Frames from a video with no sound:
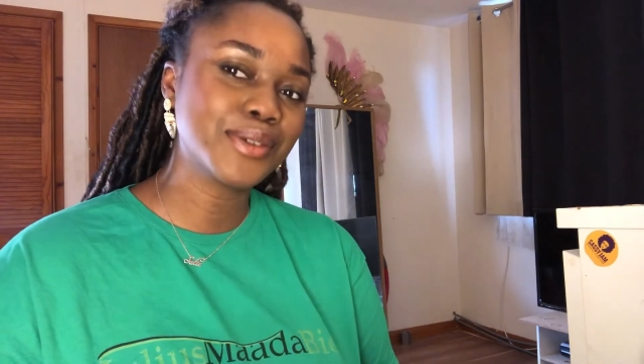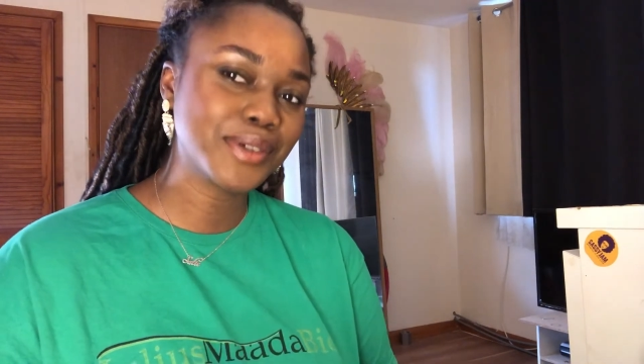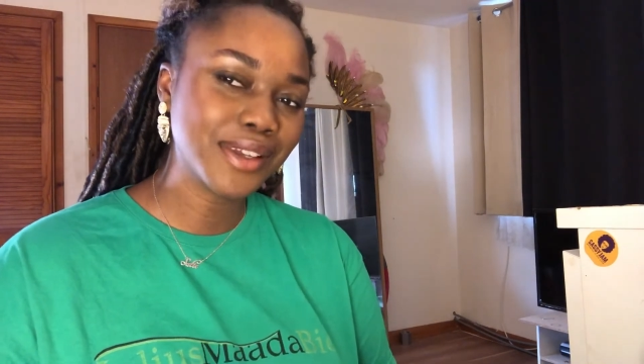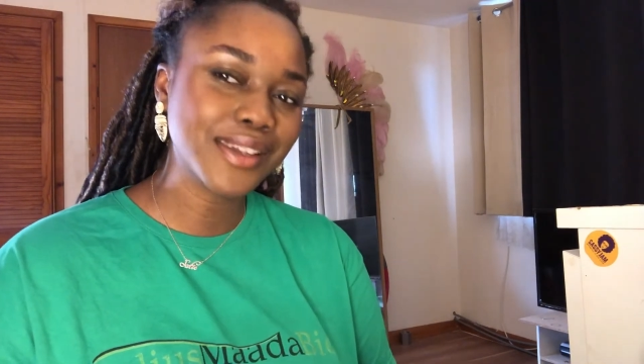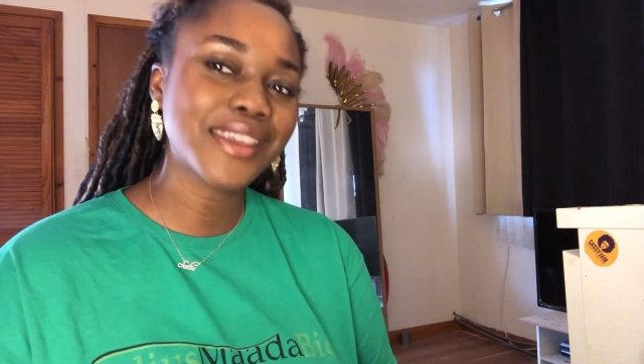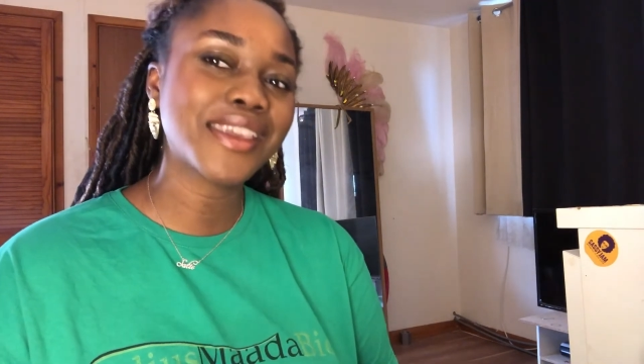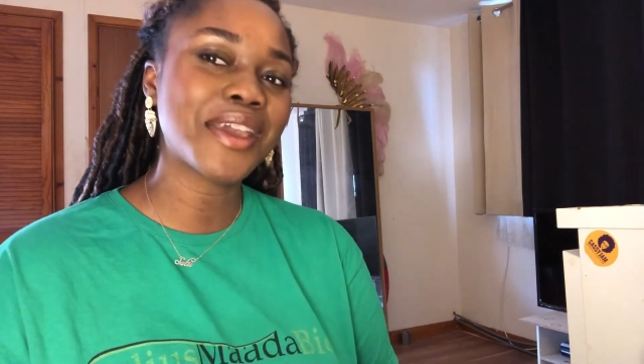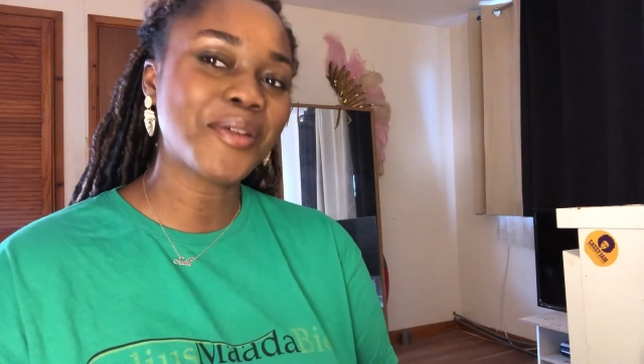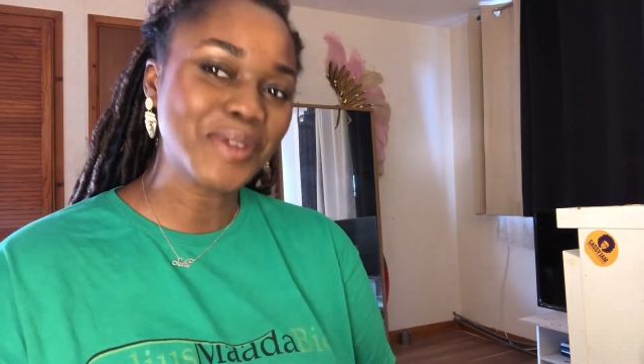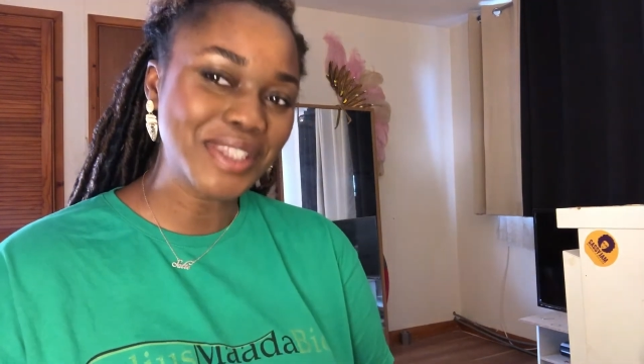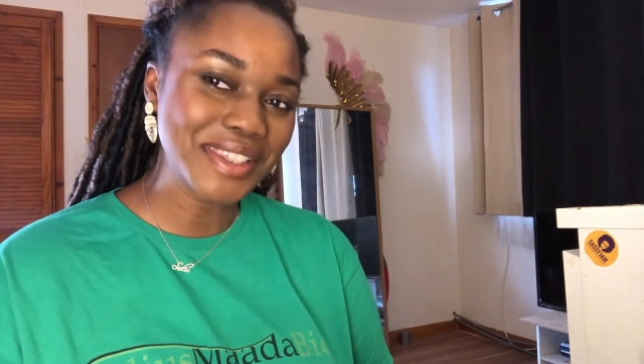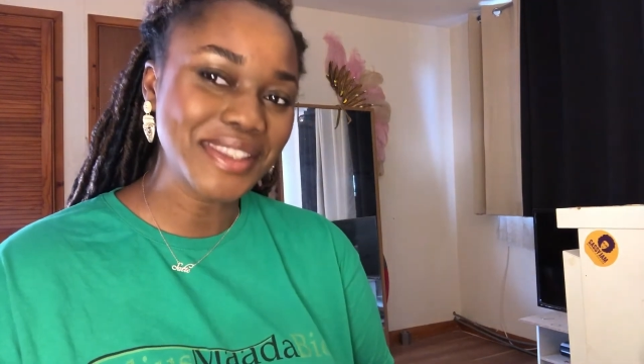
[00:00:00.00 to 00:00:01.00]
We're like, yeah, we
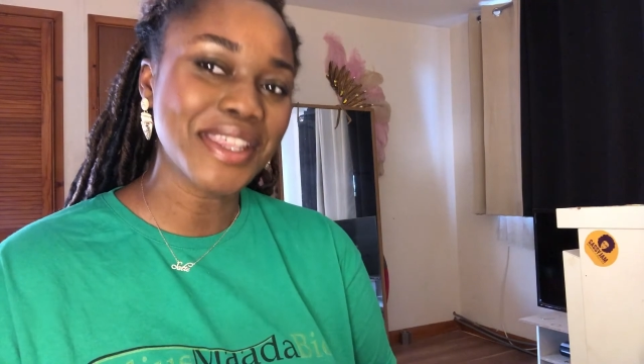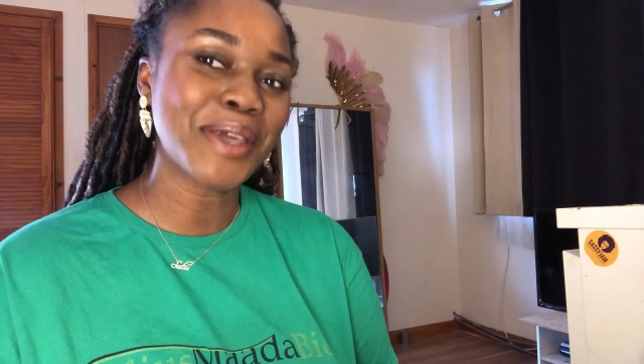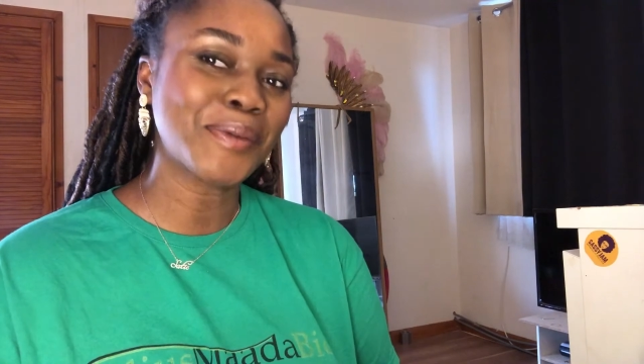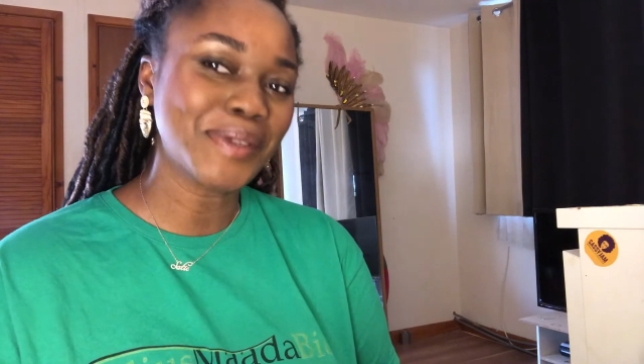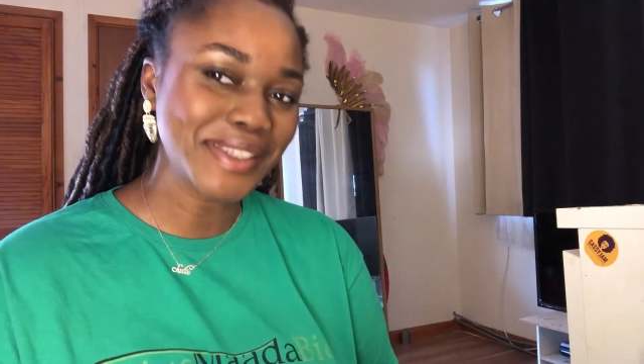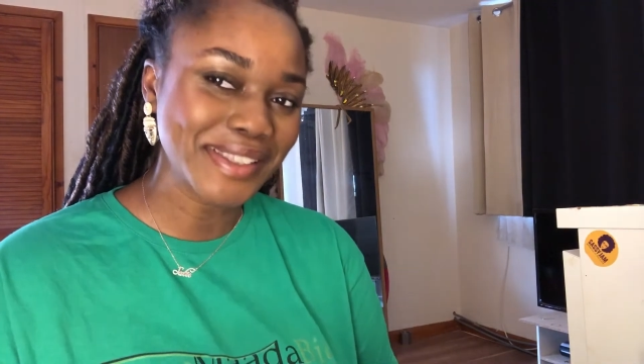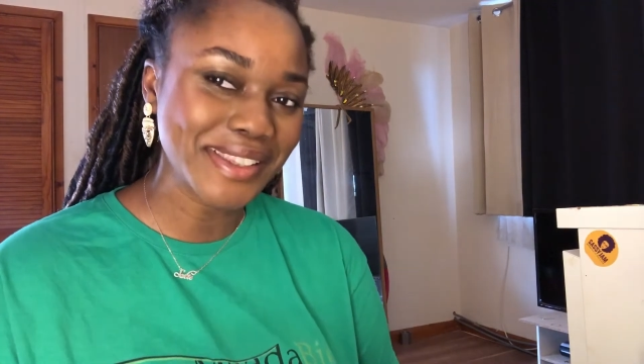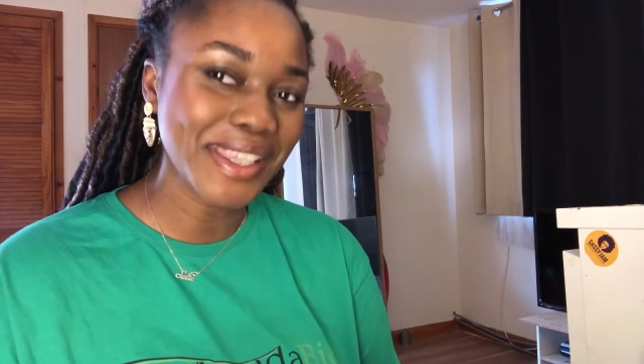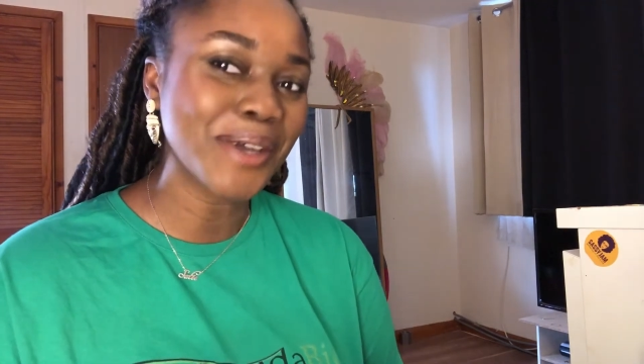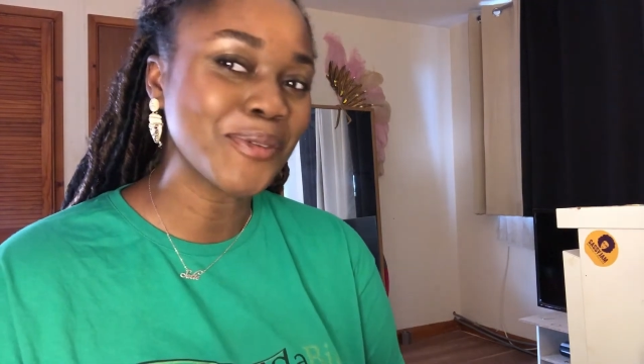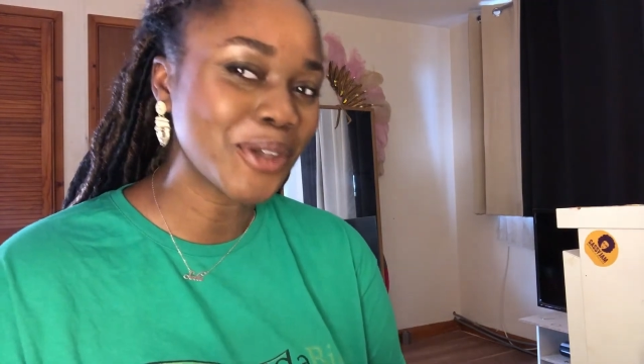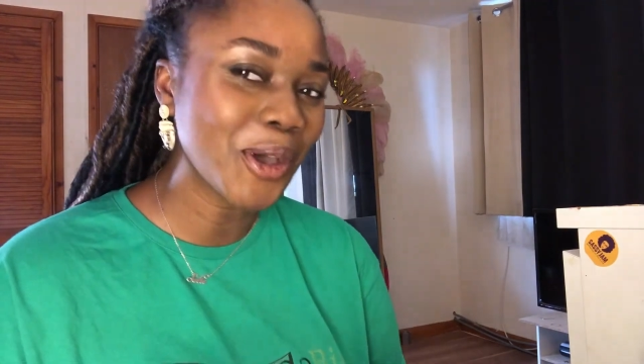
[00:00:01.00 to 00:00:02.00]
did
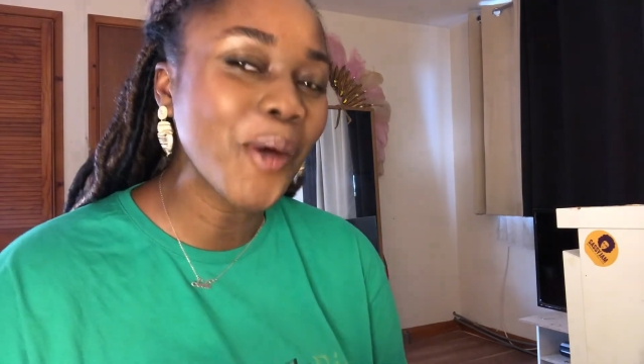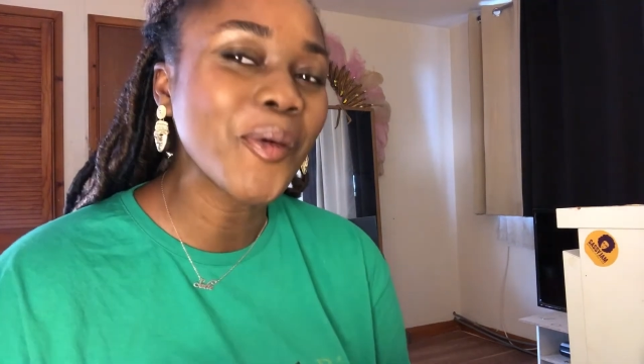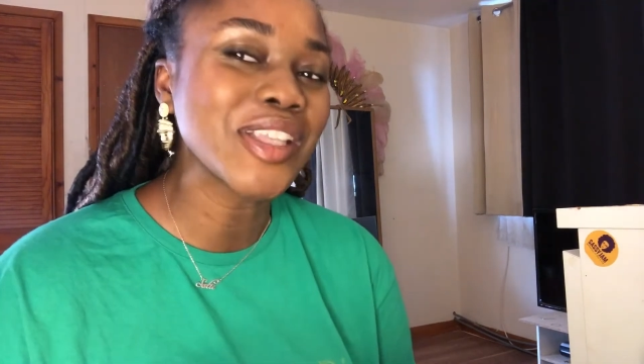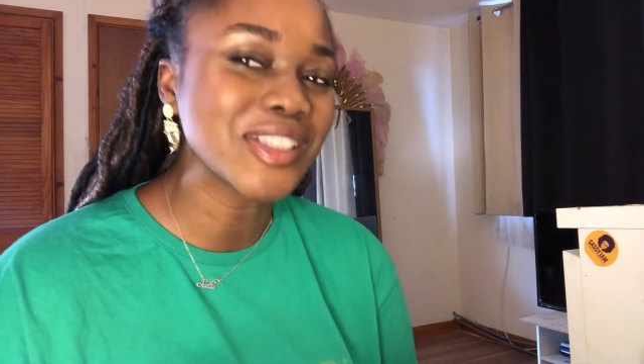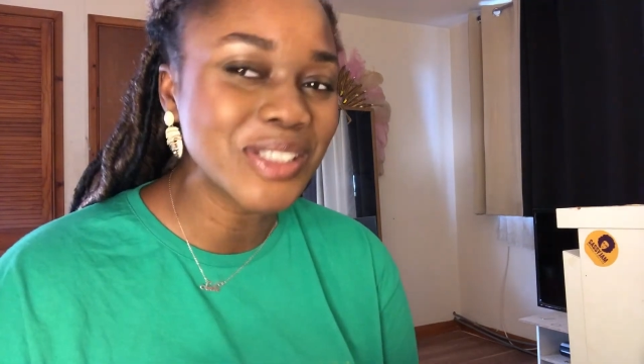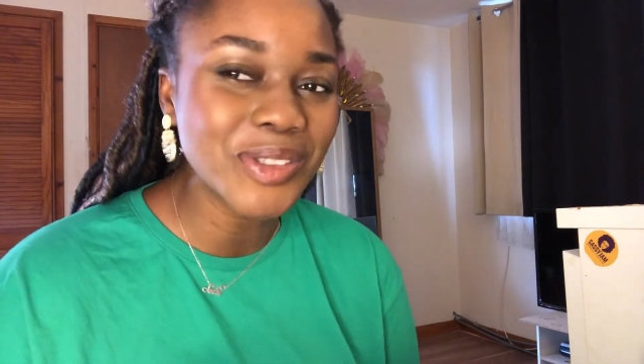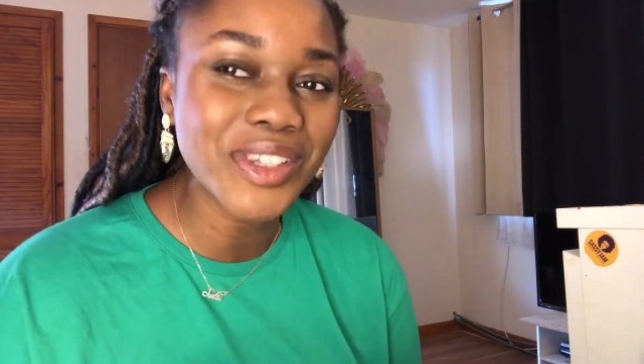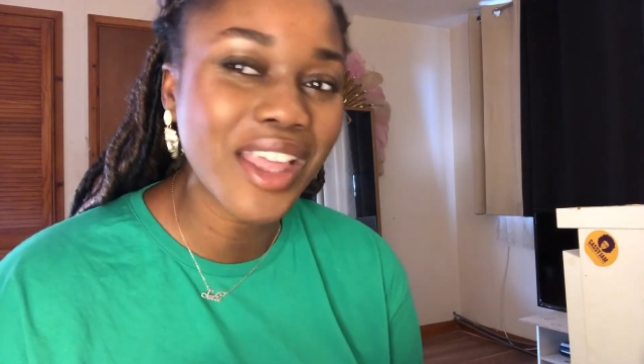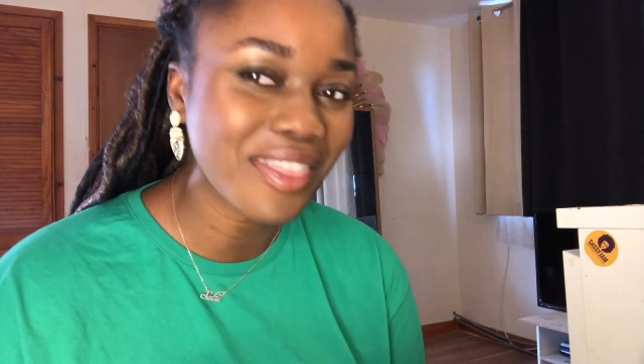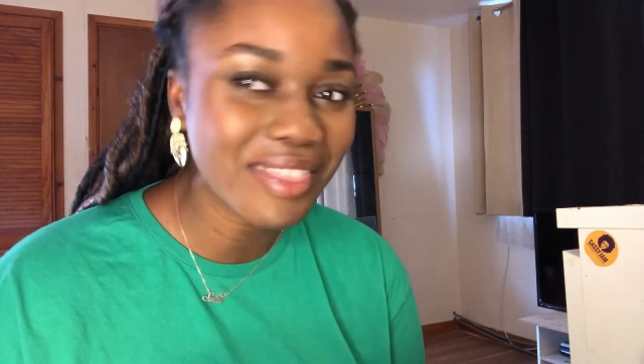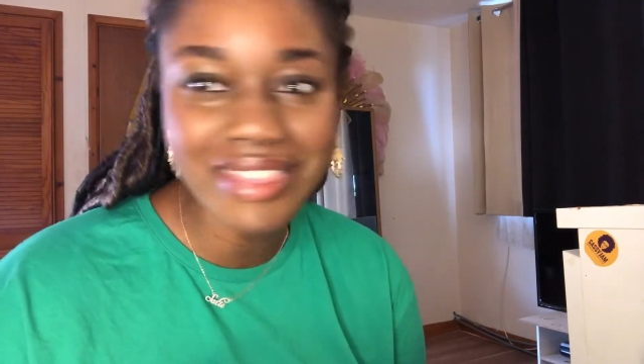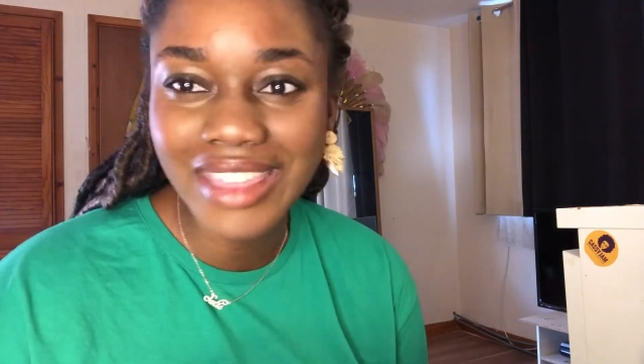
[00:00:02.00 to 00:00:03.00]
that, we can't wait to do
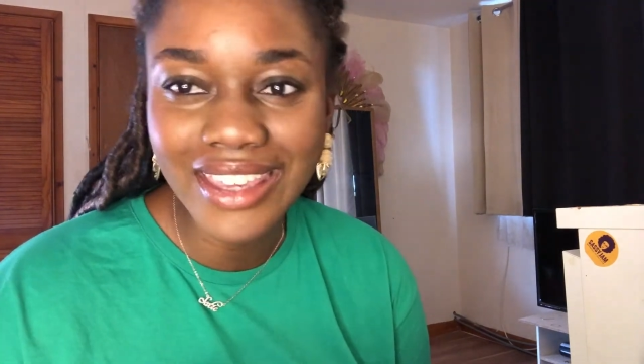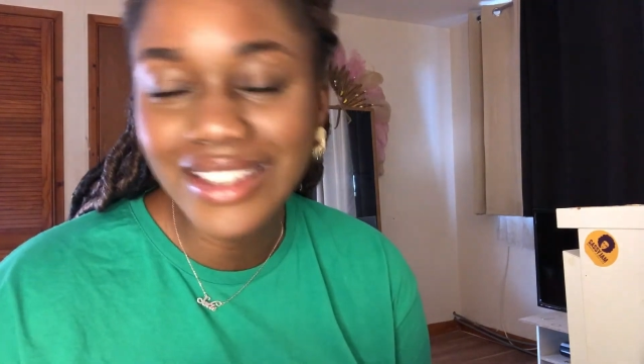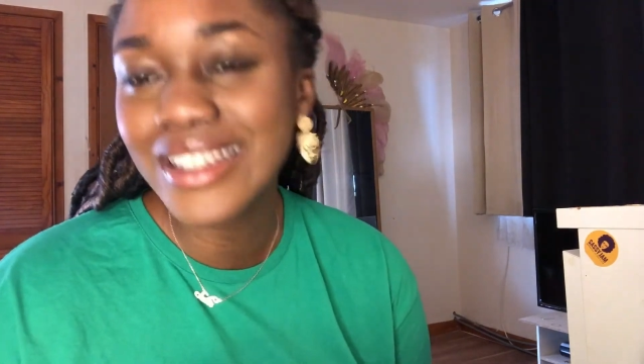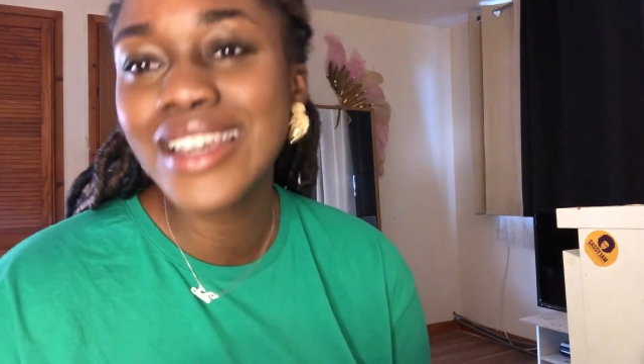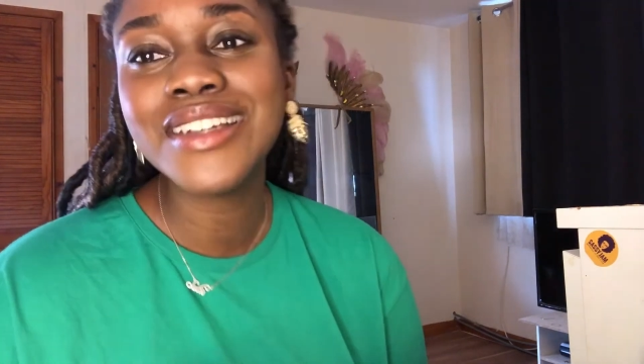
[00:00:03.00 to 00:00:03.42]
another thing.